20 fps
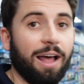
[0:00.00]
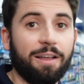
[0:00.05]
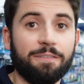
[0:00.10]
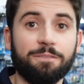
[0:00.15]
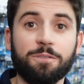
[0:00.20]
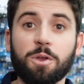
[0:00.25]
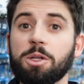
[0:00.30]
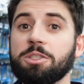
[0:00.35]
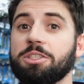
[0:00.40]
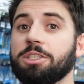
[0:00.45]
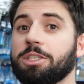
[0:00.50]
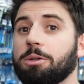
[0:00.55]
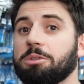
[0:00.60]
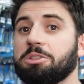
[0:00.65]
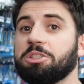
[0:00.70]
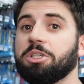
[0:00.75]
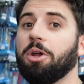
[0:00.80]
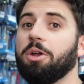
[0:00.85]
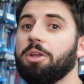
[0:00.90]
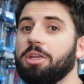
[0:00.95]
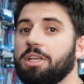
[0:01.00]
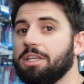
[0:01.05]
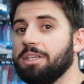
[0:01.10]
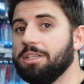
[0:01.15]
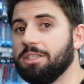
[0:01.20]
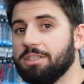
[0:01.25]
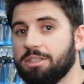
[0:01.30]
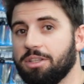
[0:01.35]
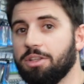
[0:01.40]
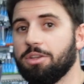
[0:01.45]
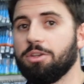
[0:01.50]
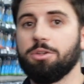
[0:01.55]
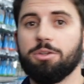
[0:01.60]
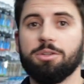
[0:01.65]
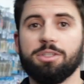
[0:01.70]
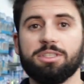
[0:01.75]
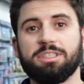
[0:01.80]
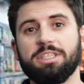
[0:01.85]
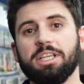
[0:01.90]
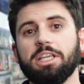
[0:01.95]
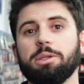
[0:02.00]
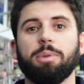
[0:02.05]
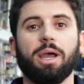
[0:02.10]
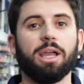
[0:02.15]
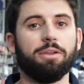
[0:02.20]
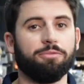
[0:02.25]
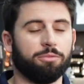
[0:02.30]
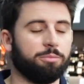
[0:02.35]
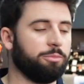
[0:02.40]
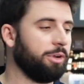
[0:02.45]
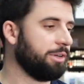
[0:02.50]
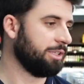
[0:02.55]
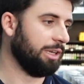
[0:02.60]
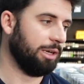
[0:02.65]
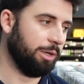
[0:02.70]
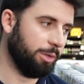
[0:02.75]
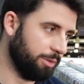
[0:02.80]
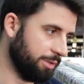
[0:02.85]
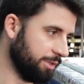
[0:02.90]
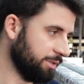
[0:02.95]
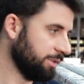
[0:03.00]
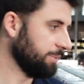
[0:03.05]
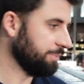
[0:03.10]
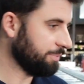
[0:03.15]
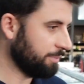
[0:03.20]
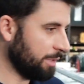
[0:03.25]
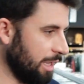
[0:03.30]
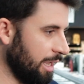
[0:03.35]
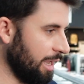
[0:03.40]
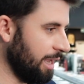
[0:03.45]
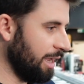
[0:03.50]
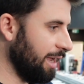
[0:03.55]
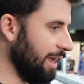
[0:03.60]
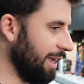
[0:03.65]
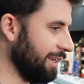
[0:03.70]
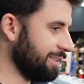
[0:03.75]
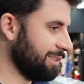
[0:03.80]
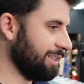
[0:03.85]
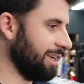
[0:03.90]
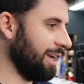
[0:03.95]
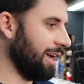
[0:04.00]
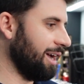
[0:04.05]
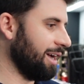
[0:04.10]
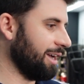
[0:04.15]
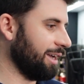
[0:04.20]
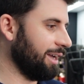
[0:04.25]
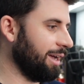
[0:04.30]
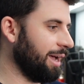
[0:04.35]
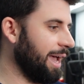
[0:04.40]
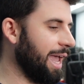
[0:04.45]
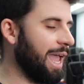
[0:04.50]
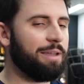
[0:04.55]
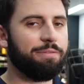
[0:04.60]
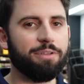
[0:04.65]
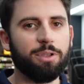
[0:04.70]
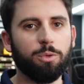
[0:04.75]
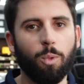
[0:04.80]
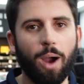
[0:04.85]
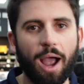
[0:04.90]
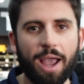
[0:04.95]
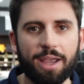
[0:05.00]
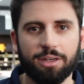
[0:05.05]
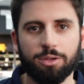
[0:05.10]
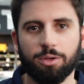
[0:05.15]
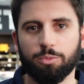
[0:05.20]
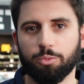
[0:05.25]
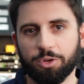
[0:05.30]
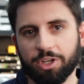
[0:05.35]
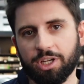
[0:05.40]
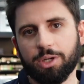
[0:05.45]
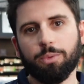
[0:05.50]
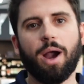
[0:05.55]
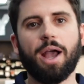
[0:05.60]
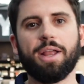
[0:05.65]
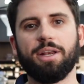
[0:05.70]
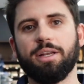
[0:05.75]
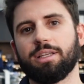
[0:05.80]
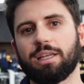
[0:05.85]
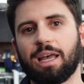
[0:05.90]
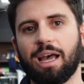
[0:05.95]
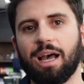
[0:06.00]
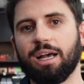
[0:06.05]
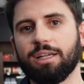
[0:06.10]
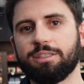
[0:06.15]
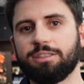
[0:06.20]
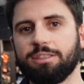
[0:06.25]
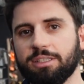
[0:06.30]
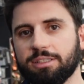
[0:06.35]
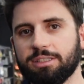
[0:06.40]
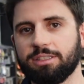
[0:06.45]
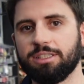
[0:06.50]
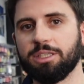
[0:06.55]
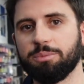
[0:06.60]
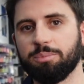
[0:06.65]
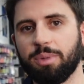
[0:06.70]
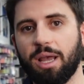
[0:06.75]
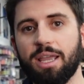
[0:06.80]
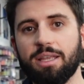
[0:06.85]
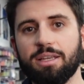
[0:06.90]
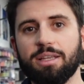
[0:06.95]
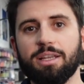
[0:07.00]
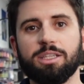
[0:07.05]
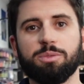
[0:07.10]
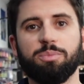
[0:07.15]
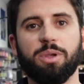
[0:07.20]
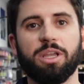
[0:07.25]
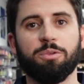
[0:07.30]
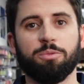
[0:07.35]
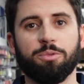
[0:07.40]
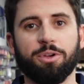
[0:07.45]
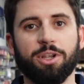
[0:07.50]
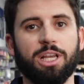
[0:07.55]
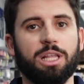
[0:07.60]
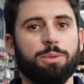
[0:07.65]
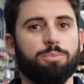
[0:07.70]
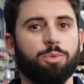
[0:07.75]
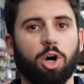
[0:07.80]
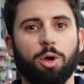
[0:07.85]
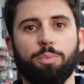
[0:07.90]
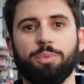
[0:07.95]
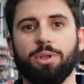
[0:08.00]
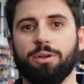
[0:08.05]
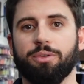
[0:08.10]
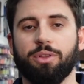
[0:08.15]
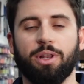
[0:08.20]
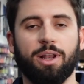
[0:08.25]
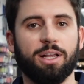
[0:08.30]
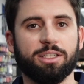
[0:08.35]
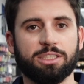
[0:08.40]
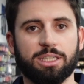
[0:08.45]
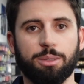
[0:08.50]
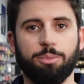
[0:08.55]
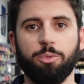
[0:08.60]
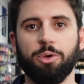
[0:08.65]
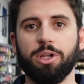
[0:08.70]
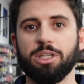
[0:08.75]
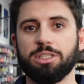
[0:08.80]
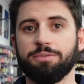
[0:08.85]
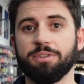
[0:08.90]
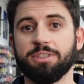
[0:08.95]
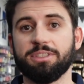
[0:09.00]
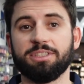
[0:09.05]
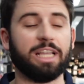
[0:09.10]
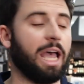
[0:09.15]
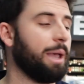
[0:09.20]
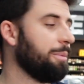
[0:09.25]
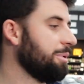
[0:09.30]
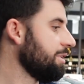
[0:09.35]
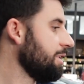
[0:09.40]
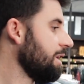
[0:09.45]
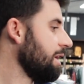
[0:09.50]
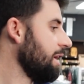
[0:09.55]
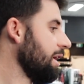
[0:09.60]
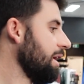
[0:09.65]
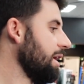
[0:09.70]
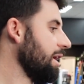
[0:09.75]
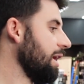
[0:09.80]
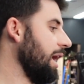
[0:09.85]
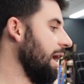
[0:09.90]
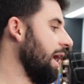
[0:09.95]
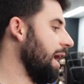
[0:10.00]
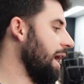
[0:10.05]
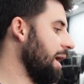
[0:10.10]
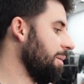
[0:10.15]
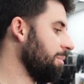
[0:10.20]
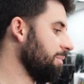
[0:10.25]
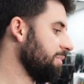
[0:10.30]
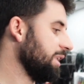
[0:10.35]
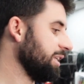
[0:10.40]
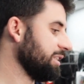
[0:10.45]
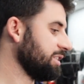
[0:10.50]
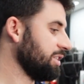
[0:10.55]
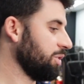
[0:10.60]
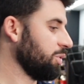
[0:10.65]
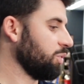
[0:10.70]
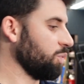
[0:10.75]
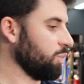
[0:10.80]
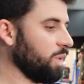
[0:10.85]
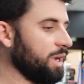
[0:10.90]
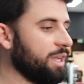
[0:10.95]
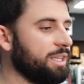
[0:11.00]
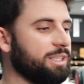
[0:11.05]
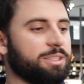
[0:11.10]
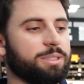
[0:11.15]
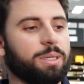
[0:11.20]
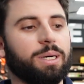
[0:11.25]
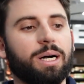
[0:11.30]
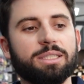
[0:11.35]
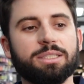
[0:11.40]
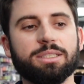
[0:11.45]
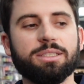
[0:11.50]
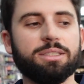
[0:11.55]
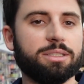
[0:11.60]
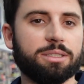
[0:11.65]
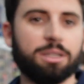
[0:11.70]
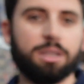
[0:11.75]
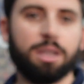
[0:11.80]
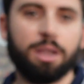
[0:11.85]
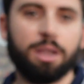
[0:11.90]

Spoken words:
First thing I'll show you is the new Sickbait from Richter Lures. It's a heavy weighted, rear weighted casting stick bait. It's been really popular in the last couple of weeks for salmon. There's 3 sizes.